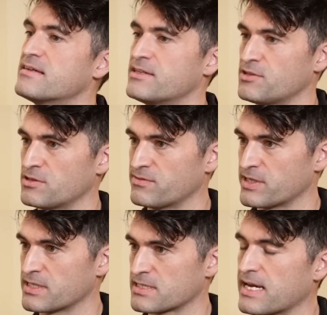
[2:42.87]
in the
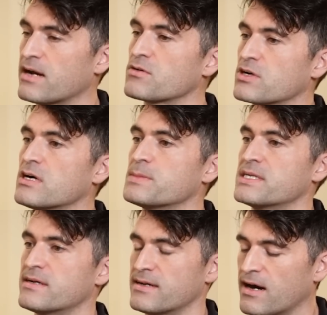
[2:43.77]
universe. How
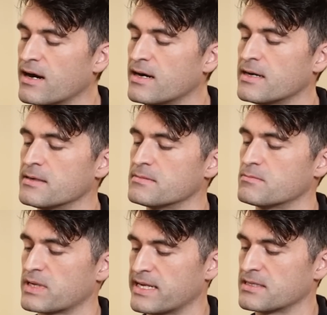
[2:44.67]
common are
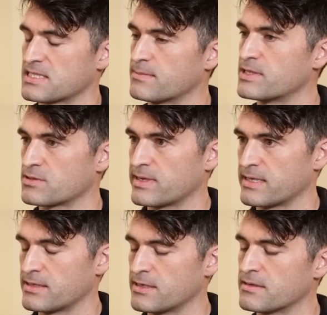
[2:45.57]
planets similar to
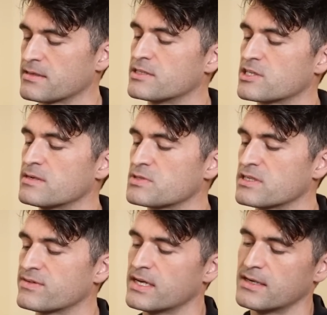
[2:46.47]
our Earth in terms
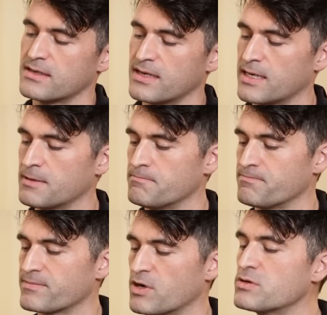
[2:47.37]
of
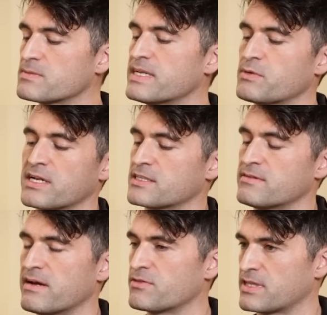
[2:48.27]
um, ultimately, we'd like to
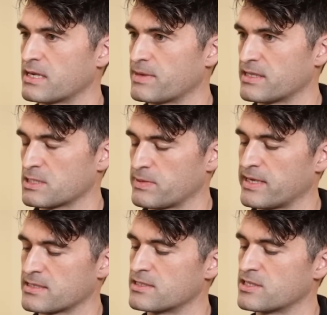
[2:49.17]
know everything about these
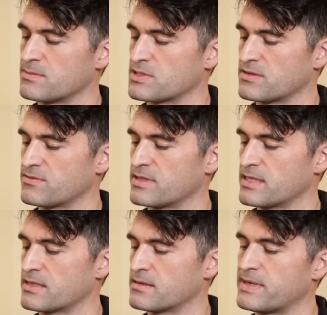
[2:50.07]
planets in terms of
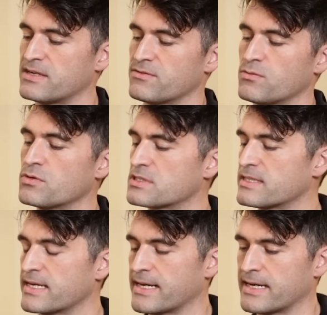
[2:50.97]
the amount of water
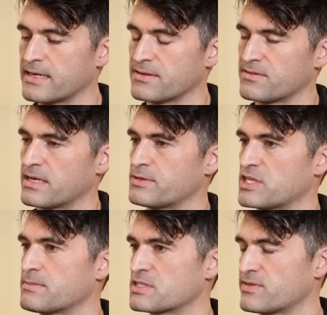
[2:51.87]
they have, how much
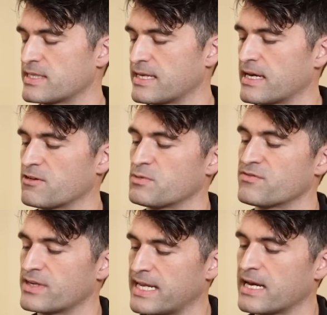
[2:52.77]
atmosphere they have.
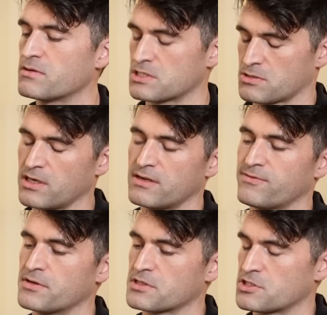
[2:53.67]
But for now, it's kind of
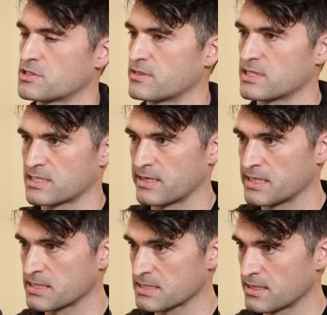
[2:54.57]
focused just on the
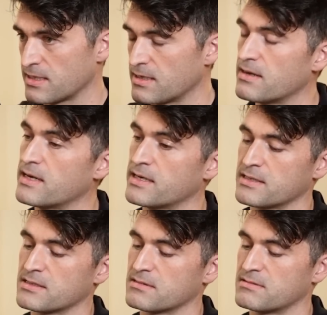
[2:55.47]
size
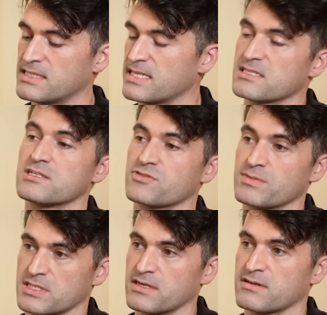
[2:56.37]
and the distance from
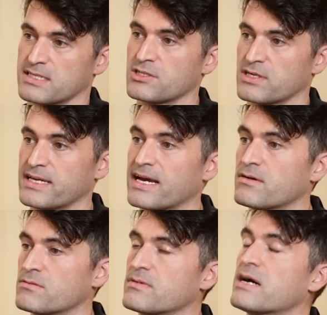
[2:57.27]
the star, essentially.
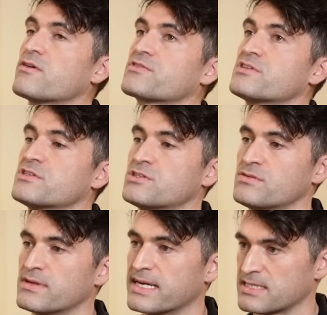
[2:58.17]
How how often do
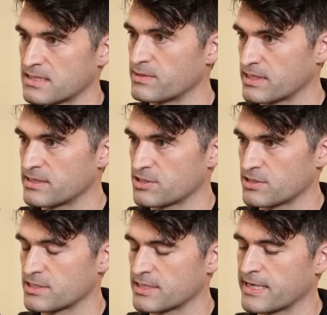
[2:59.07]
you get similar
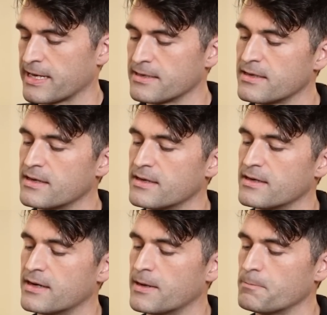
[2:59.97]
conditions to that?
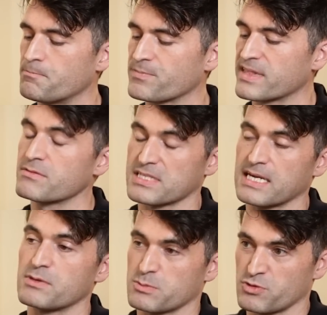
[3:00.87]
Um, that was
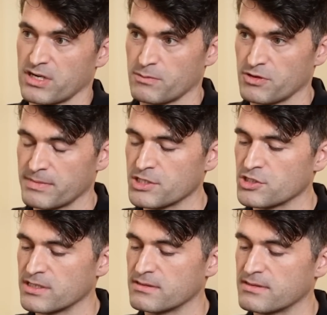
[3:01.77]
Kepler's primary
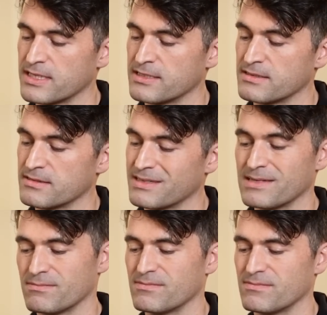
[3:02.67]
mission, and
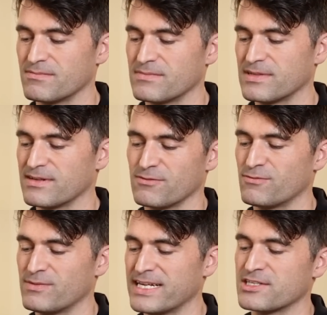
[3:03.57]
it, it
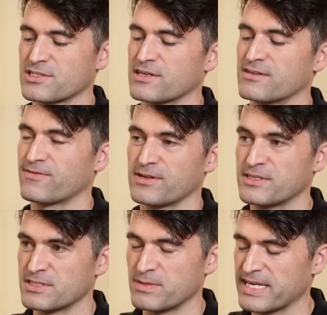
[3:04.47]
really just
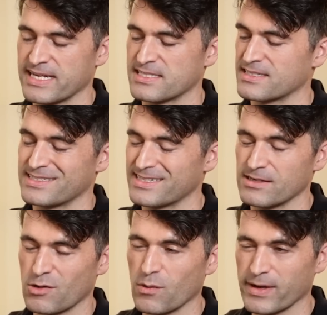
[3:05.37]
flirted with the answer. It
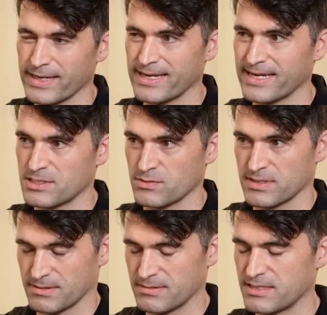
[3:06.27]
didn't quite get to
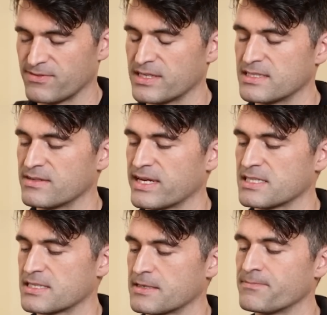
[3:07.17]
a definitive
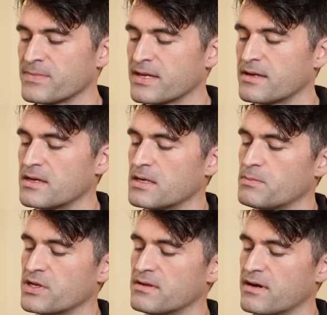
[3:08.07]
answer.
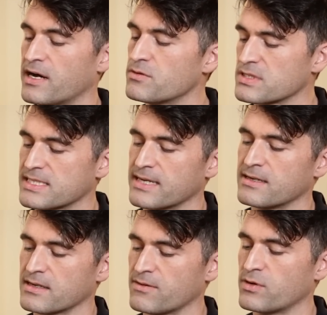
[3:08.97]
But I always say,
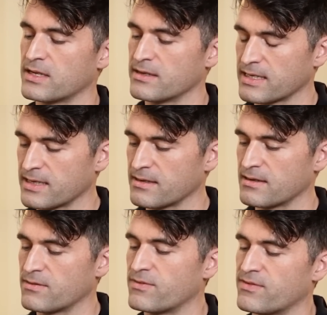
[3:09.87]
look, if we're looking,
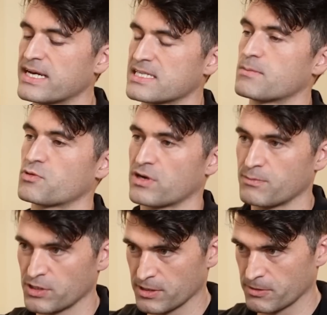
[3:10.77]
if, if that's our
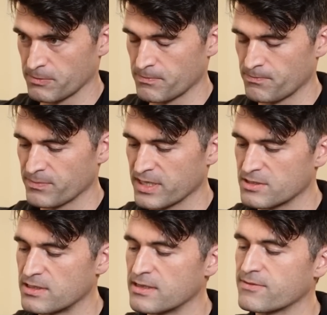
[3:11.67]
primary goal,
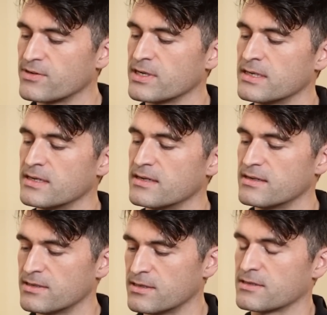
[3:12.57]
to look for
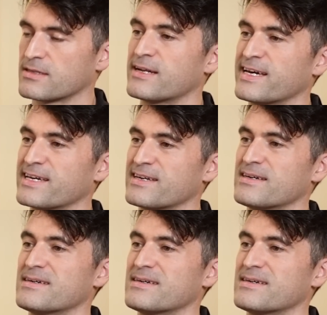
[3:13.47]
Earth-like,